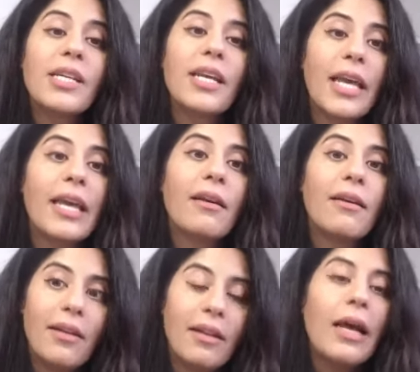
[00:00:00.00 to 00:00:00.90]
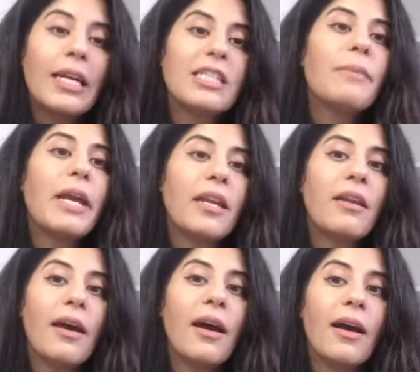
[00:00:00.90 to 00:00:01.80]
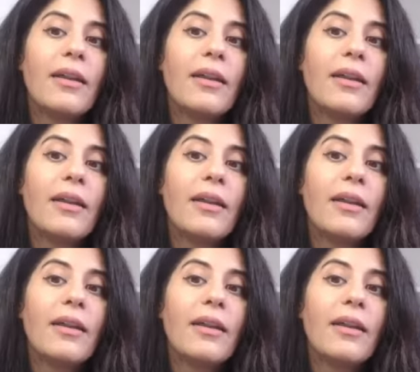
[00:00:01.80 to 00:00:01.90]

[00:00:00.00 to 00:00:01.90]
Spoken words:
taking Lionsmane